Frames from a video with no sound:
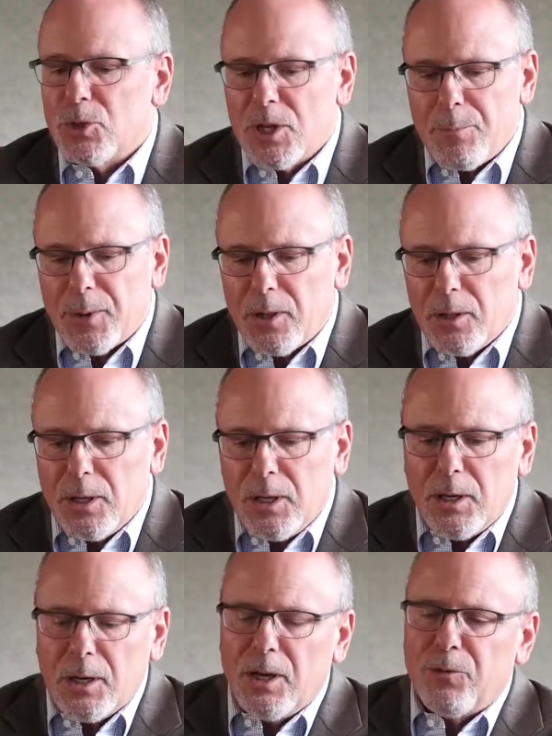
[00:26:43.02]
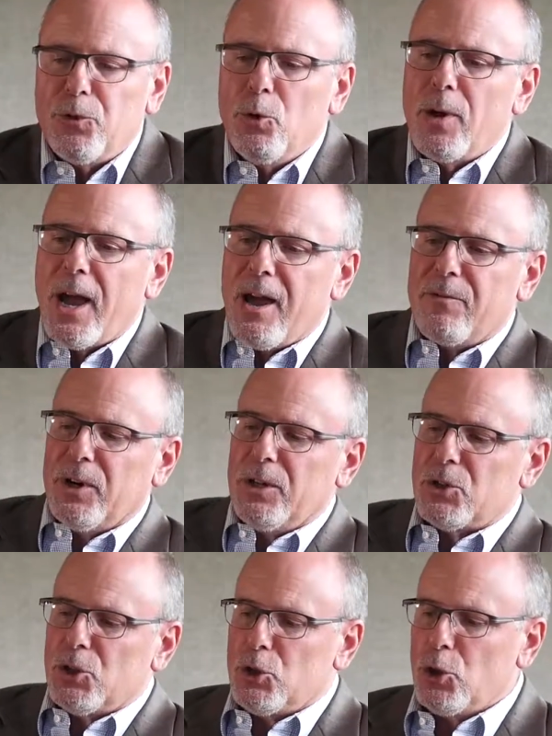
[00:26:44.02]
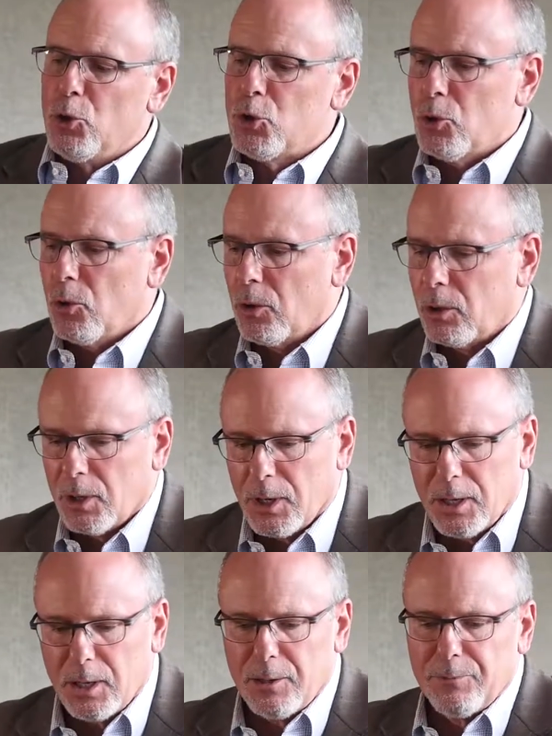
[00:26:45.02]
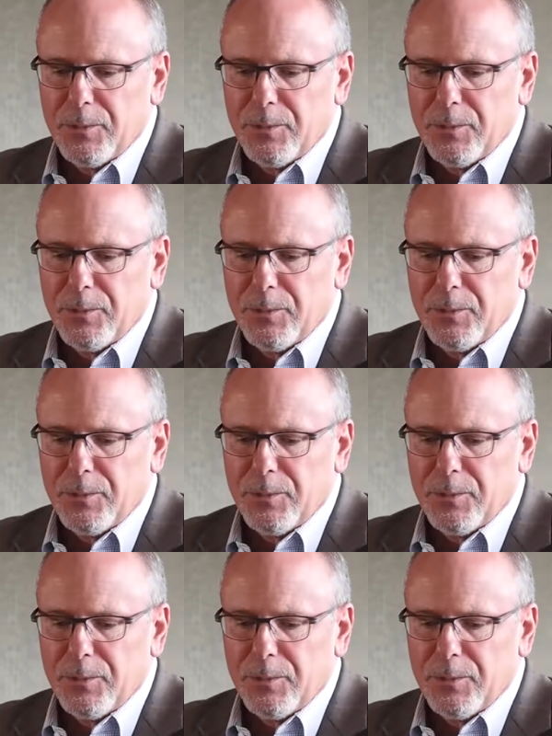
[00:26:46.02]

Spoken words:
So typically, if you have an institutional